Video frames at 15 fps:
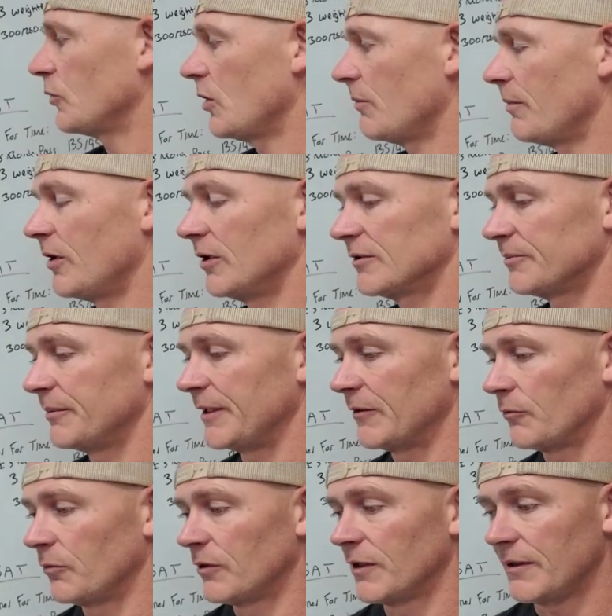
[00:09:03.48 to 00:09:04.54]
wall balls, minute
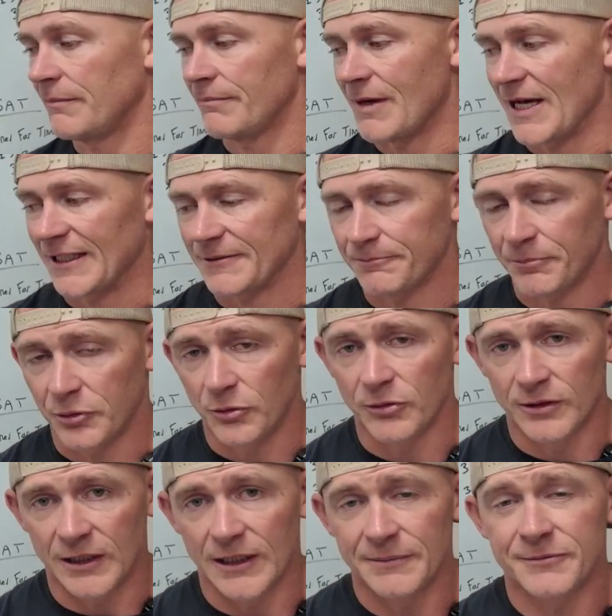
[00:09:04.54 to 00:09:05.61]
1, max
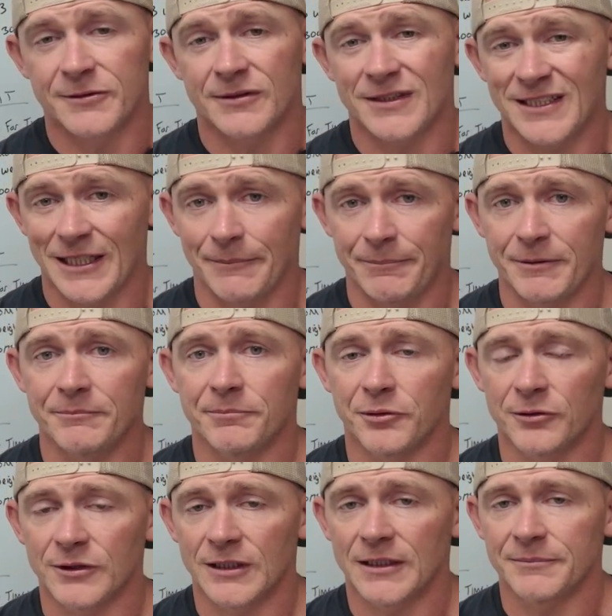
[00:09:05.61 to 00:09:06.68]
pull-ups, kipping
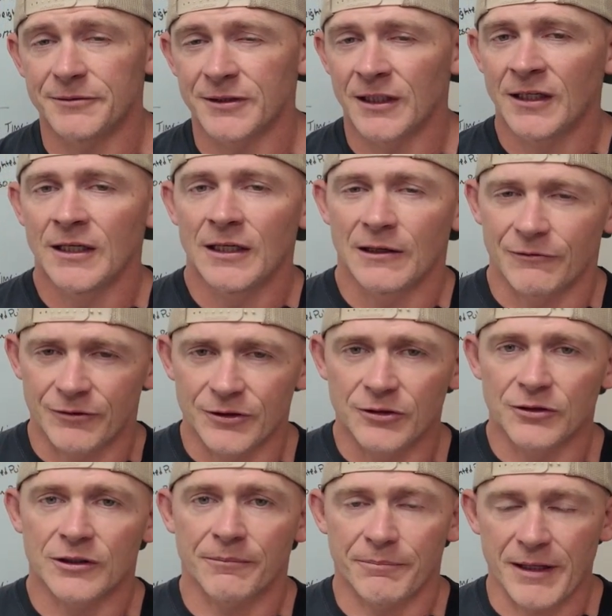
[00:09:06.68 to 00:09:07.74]
pull-ups. Or if you're
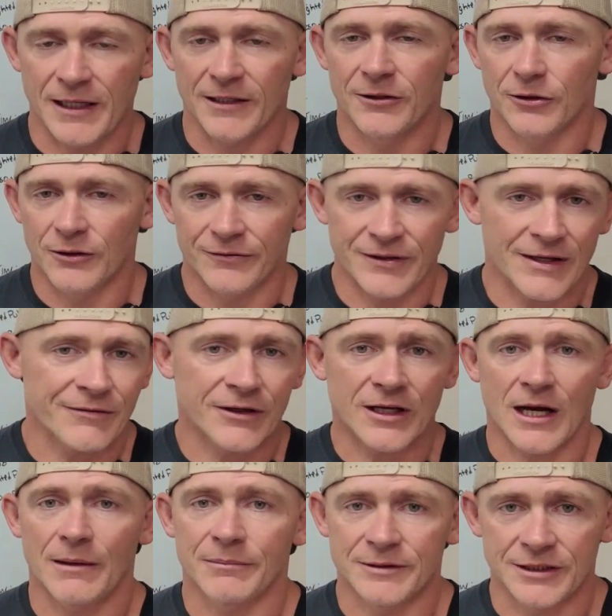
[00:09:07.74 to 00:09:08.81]
doing competitor, or if you have a
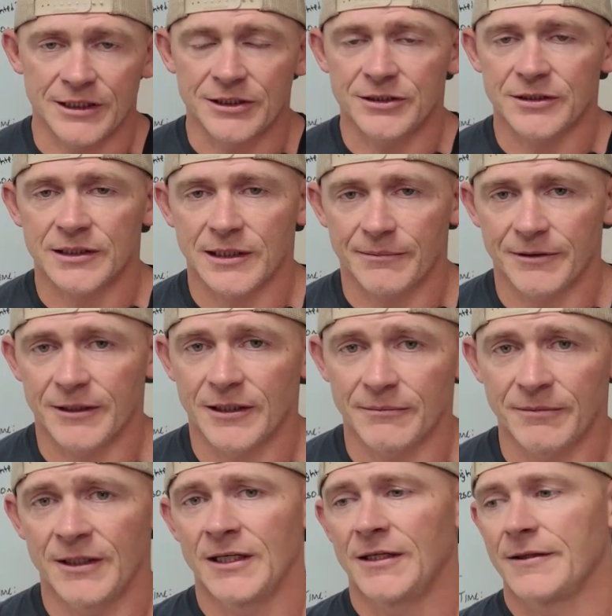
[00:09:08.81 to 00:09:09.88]
competition coming
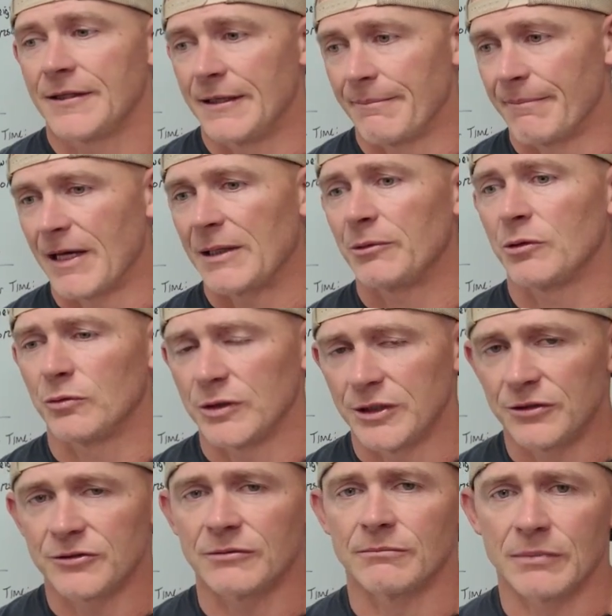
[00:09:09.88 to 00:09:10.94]
up, then maybe we
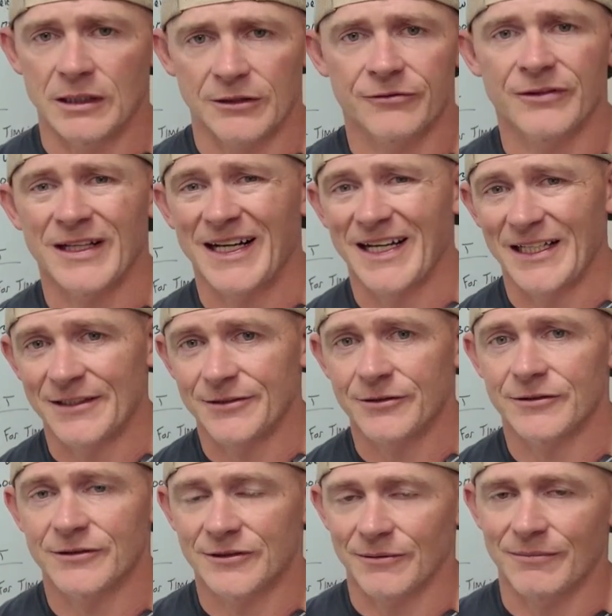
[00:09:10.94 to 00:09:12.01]
do some butterflies,
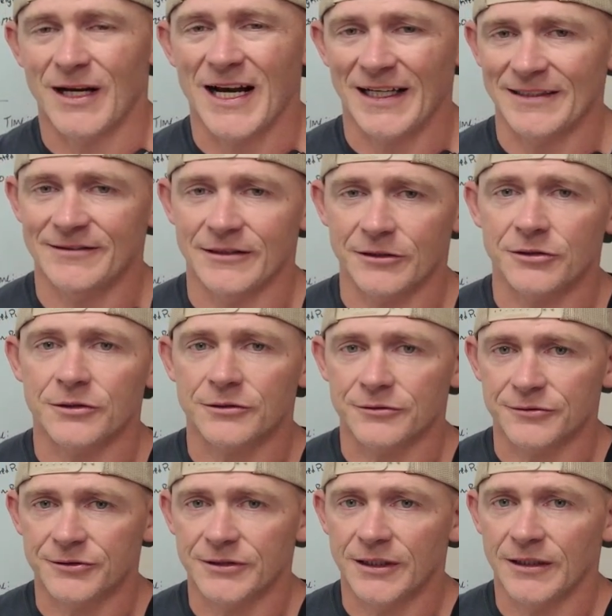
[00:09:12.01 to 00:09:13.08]
some high cyclical
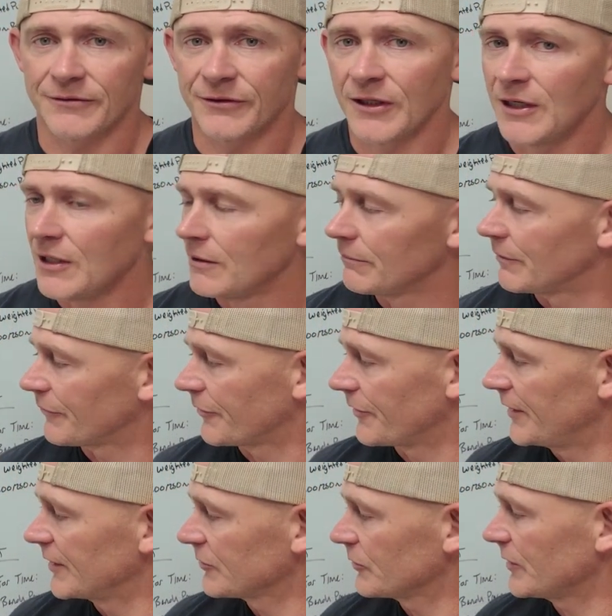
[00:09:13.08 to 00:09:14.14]
stuff. But for
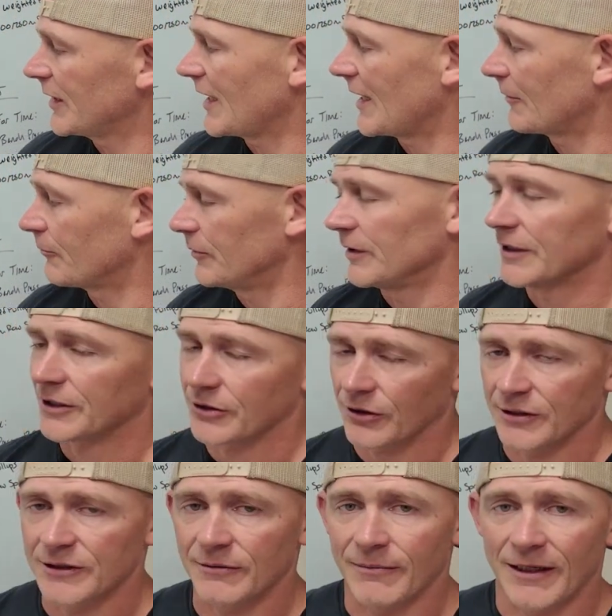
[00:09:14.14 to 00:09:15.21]
this one, I really
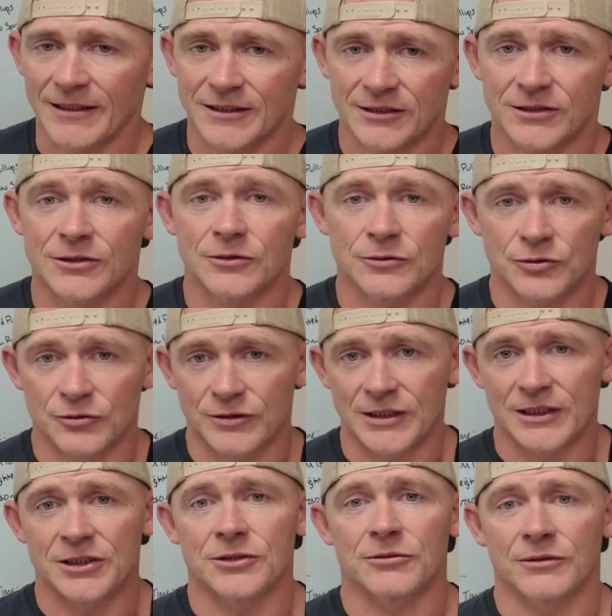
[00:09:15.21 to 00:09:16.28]
encourage everybody just to do
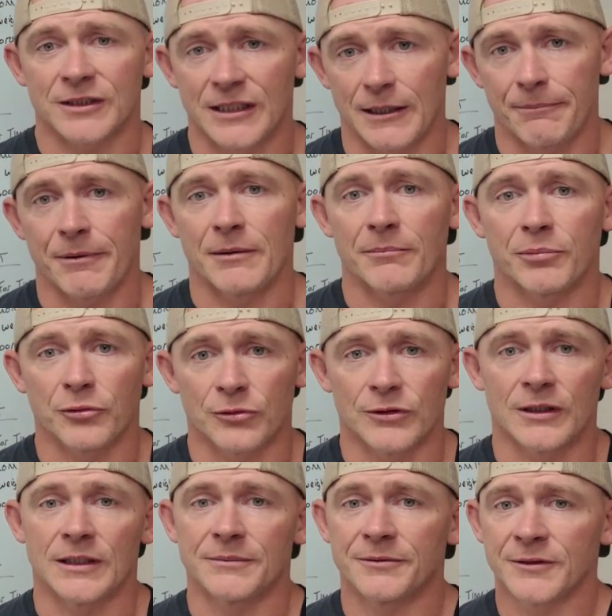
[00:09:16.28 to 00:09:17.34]
traditional kipping
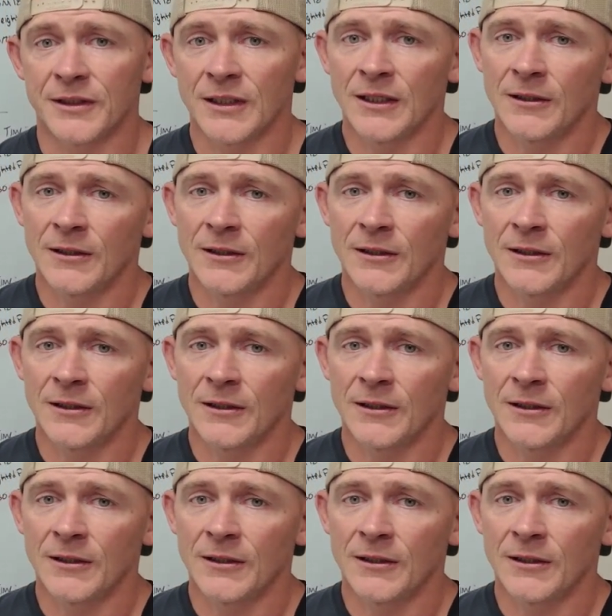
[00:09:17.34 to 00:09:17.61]
pull-ups.